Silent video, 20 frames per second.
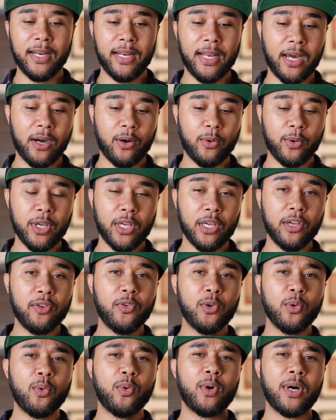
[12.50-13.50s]
Now,
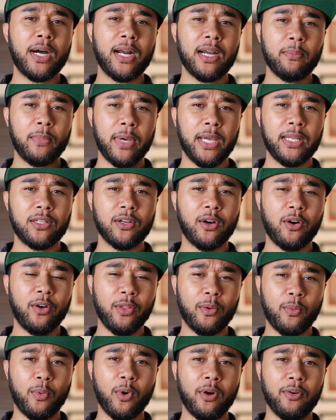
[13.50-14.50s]
if you animate
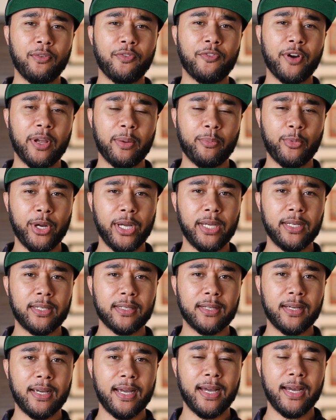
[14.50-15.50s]
on the wrong frame
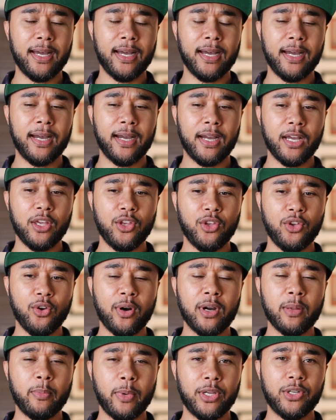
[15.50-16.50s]
rate,
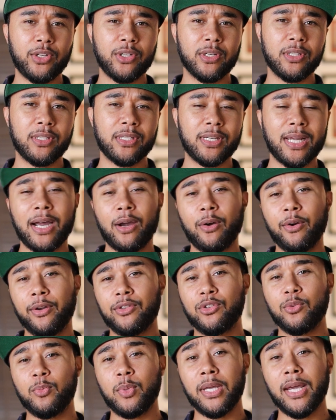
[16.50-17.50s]
your animations are
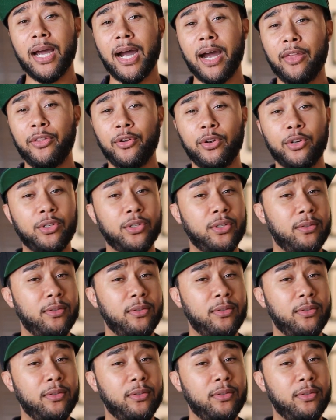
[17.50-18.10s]
going to be either